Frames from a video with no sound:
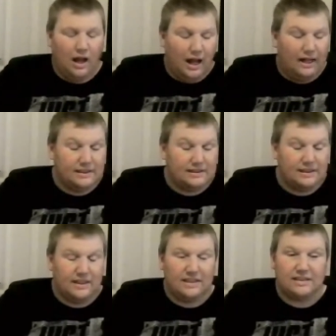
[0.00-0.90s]
I
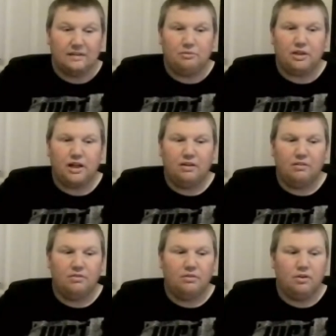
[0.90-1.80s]
see the same kind
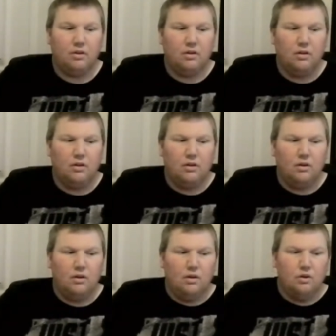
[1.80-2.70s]
of
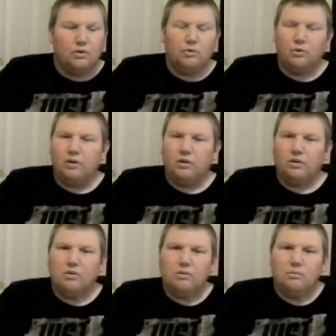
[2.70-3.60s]

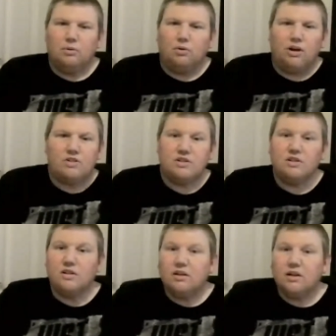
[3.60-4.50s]
career progression
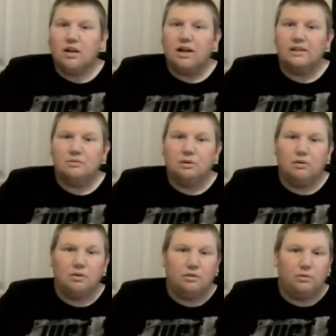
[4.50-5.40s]
as the way
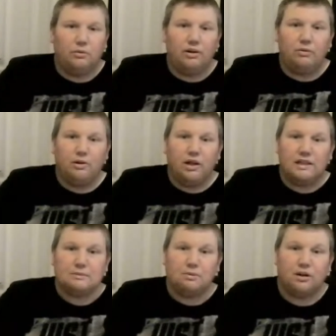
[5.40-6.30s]
Will
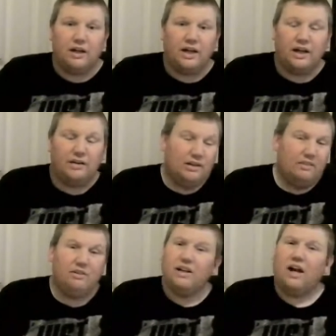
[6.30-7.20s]
Ospreay and
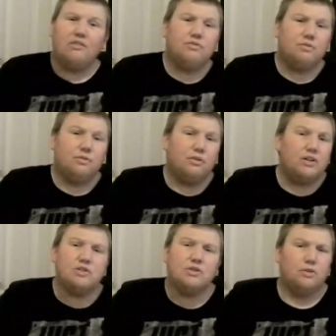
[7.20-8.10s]
even Kyle
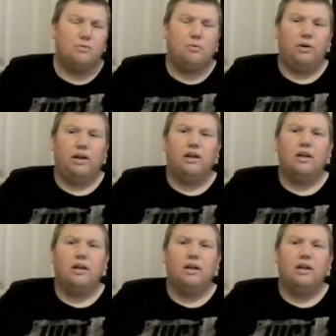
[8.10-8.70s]
Fletcher to a point.